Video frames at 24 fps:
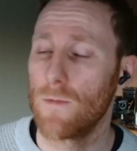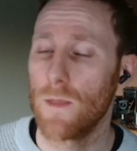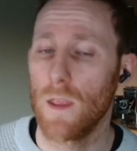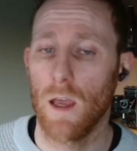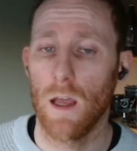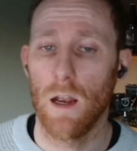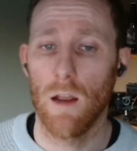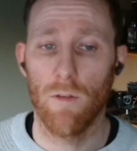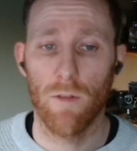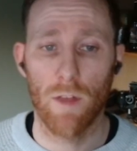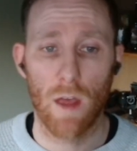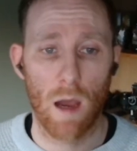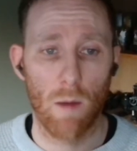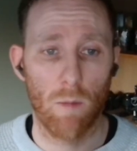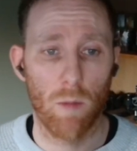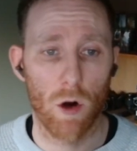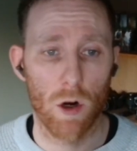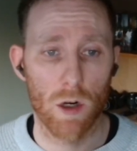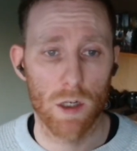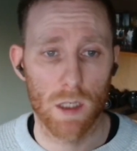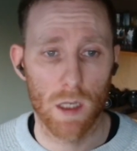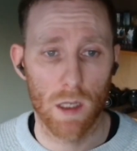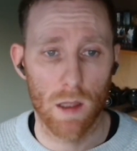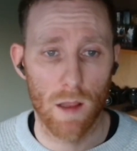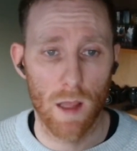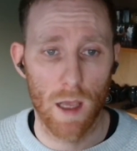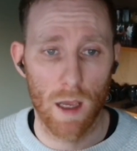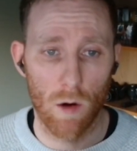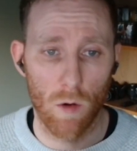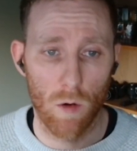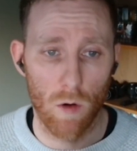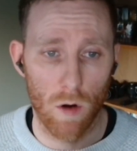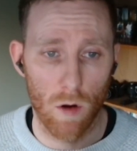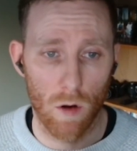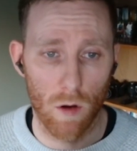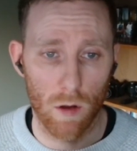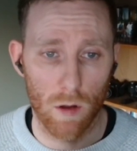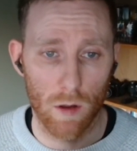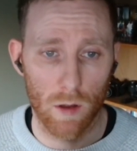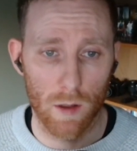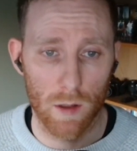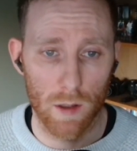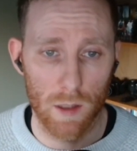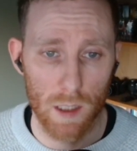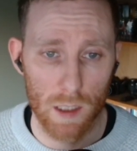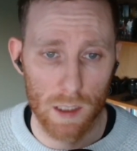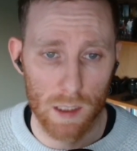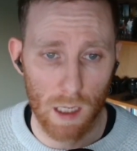And if that person then
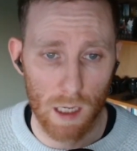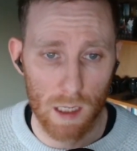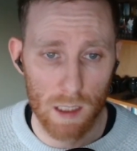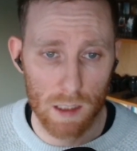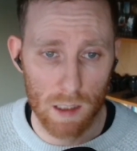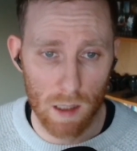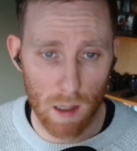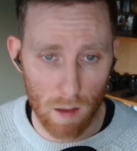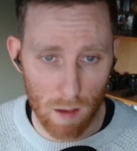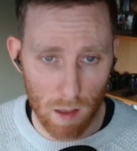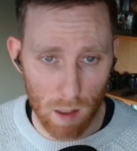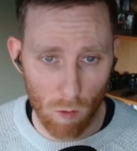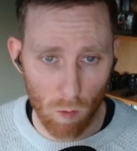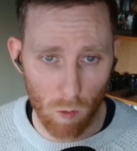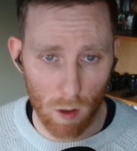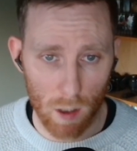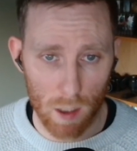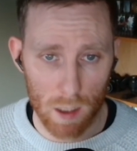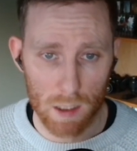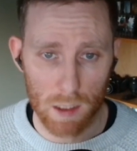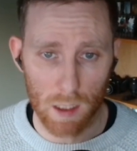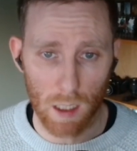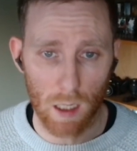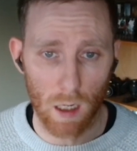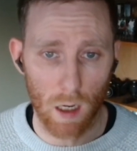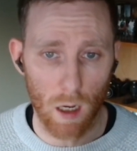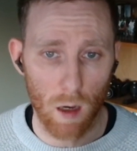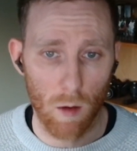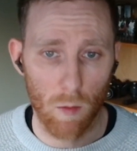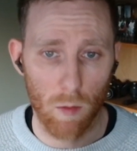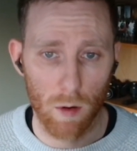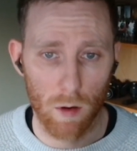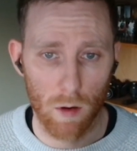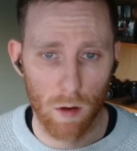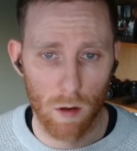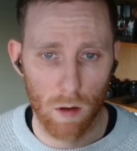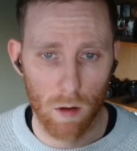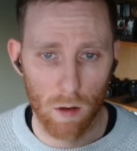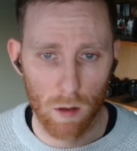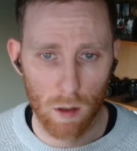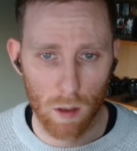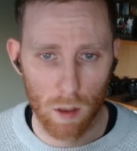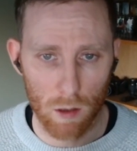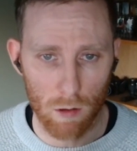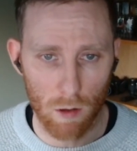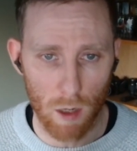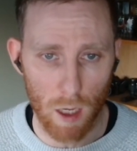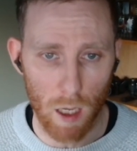decides that they want to sign up,
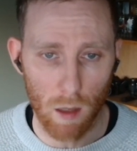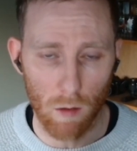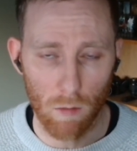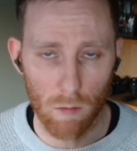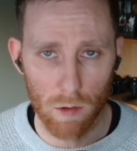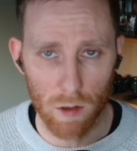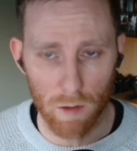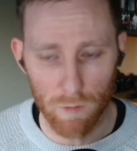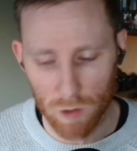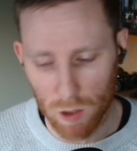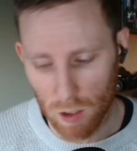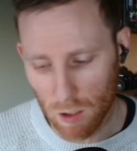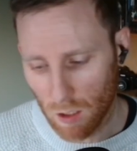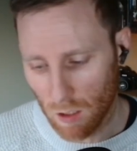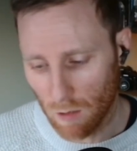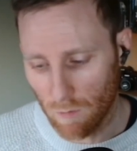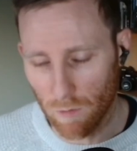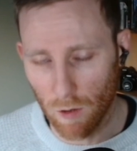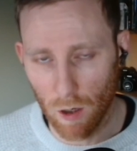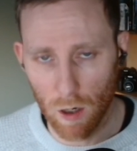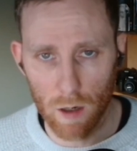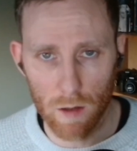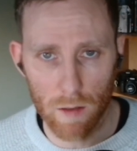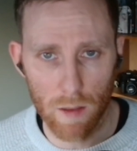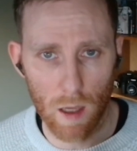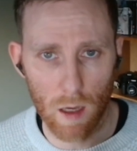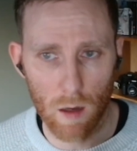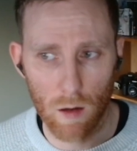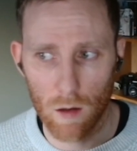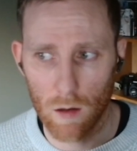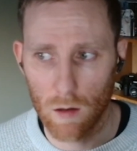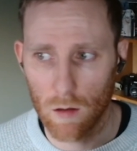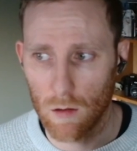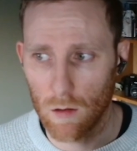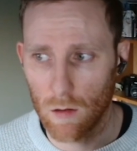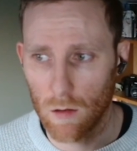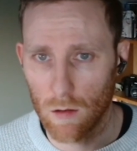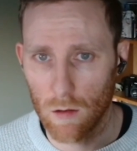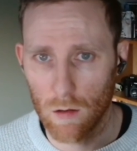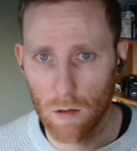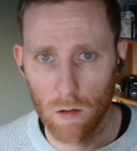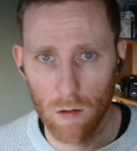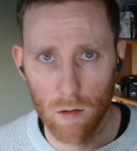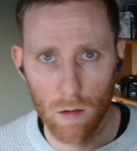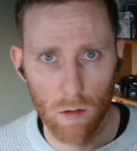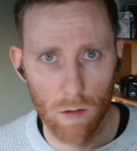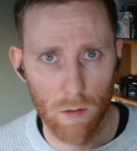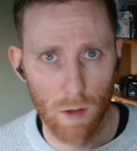great. You've just converted
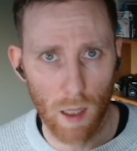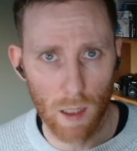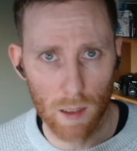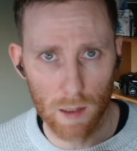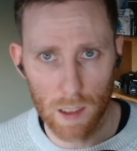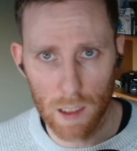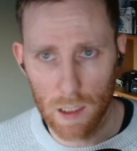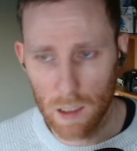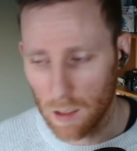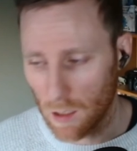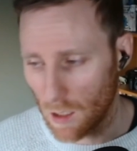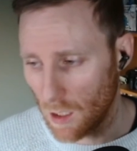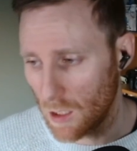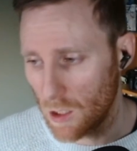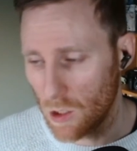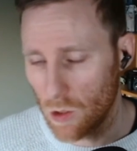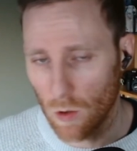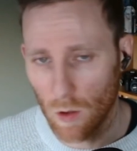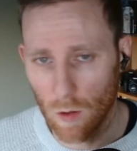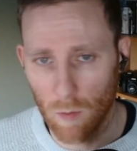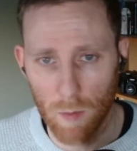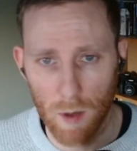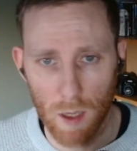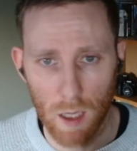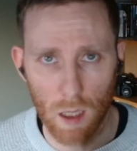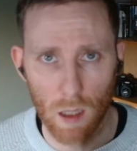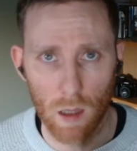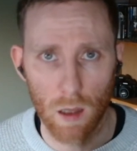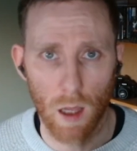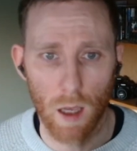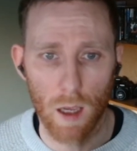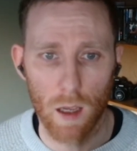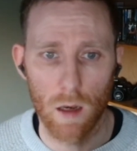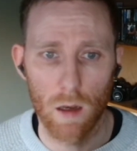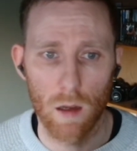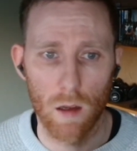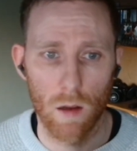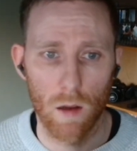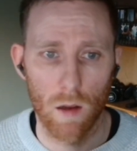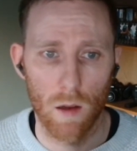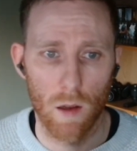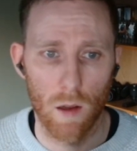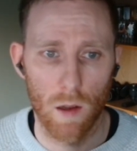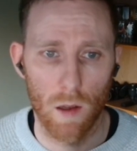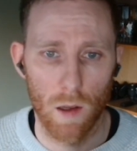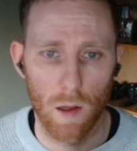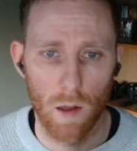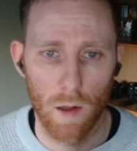that lead into a paying client.
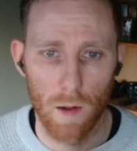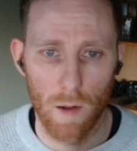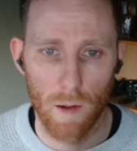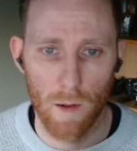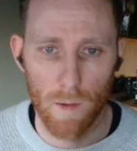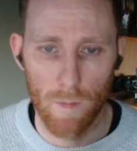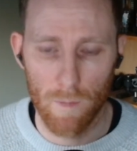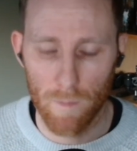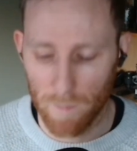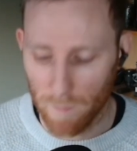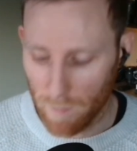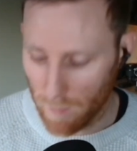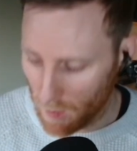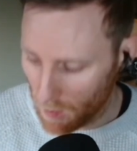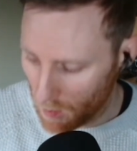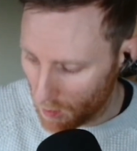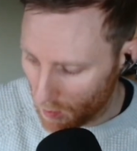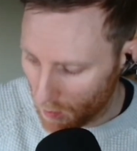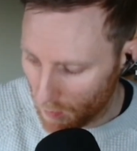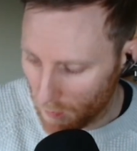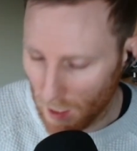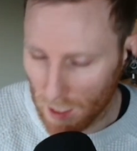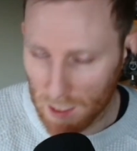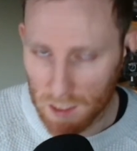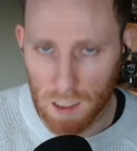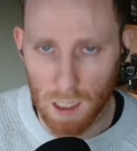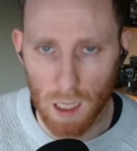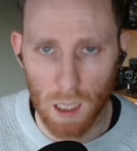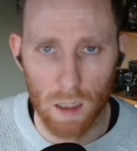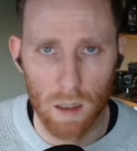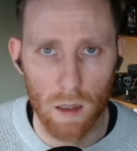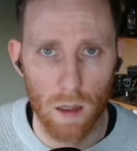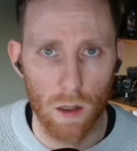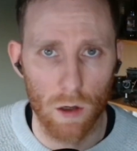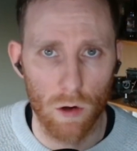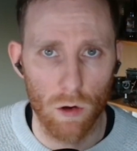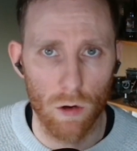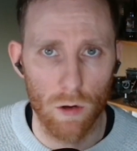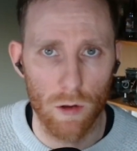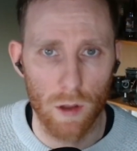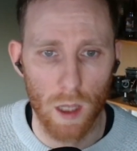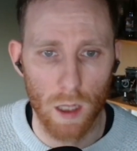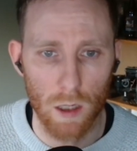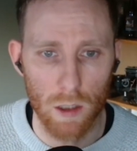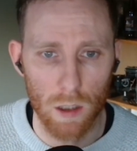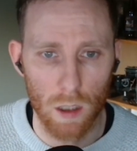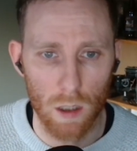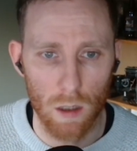And that's the end of the growth
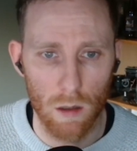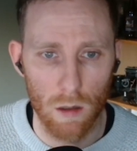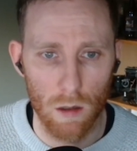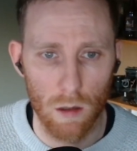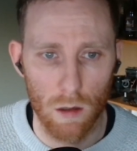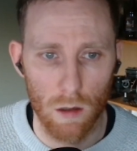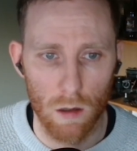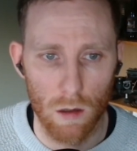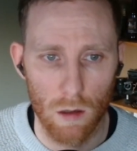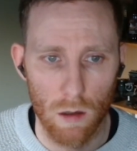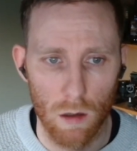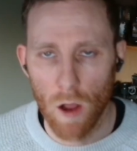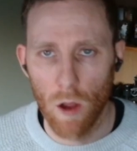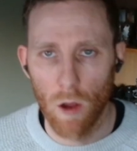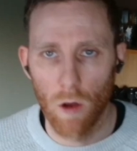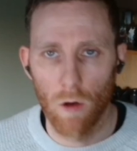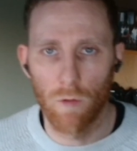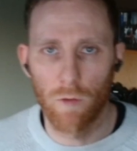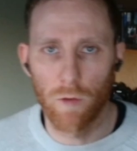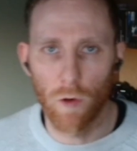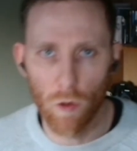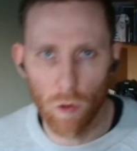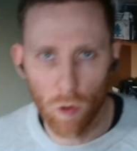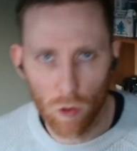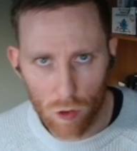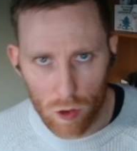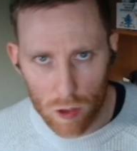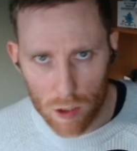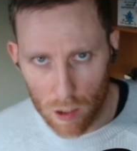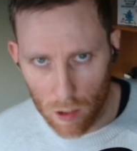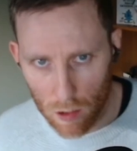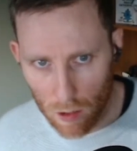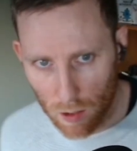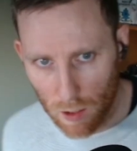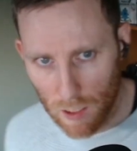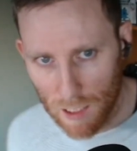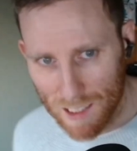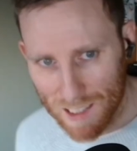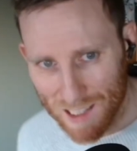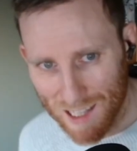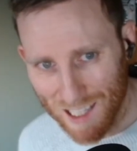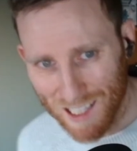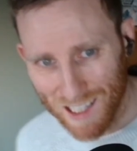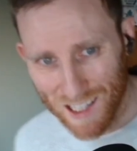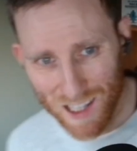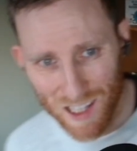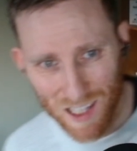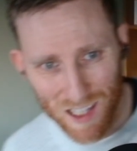engine. For those leads
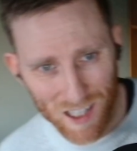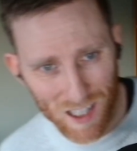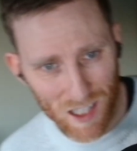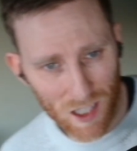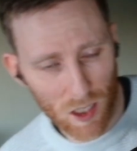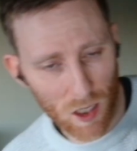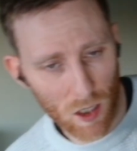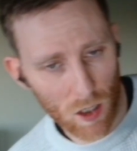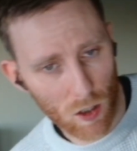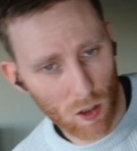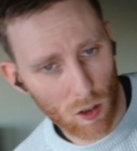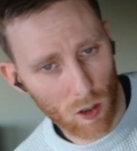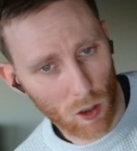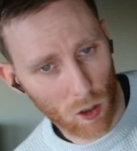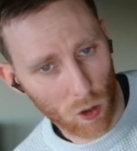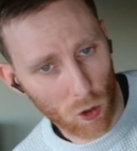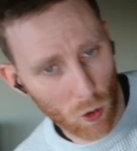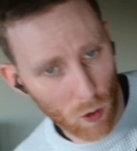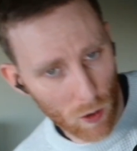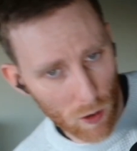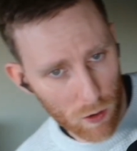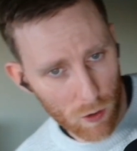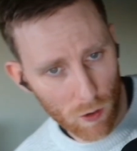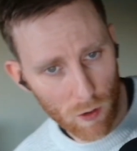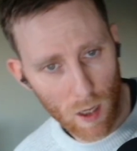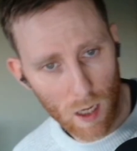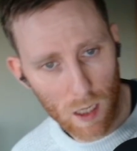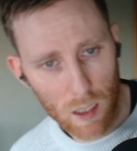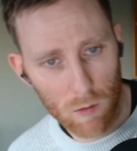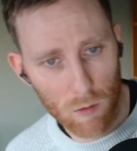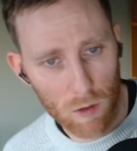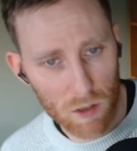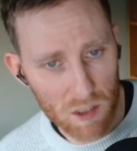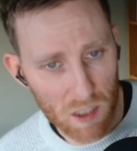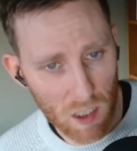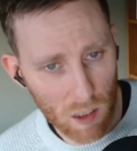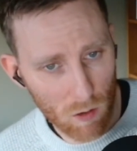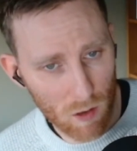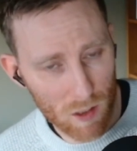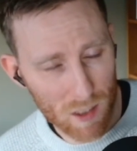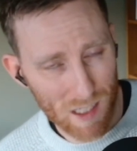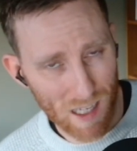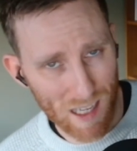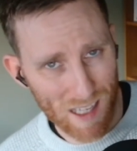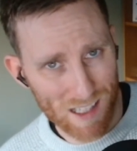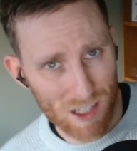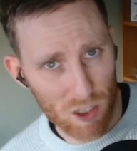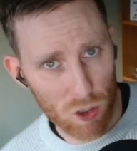that are going through that email
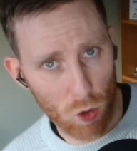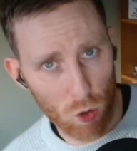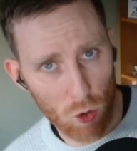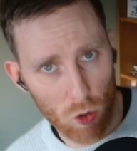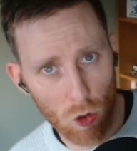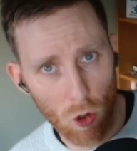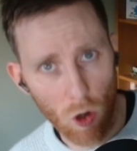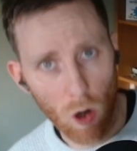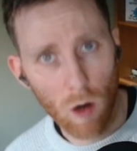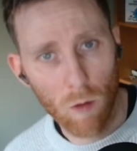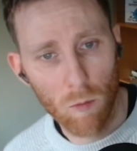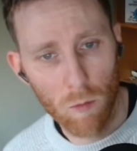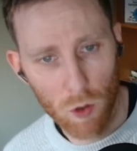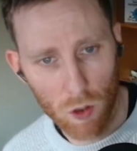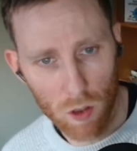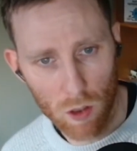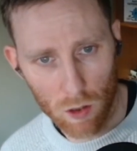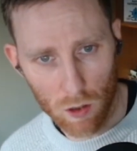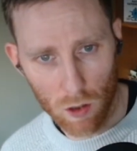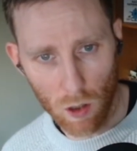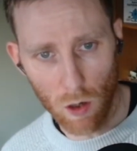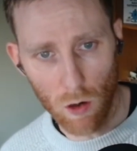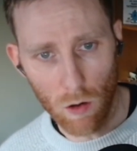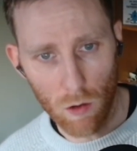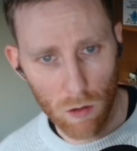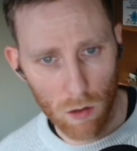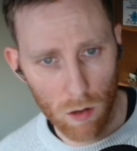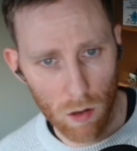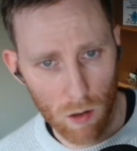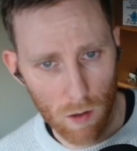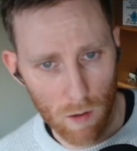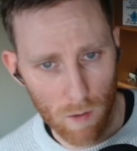sequence and do not book a call,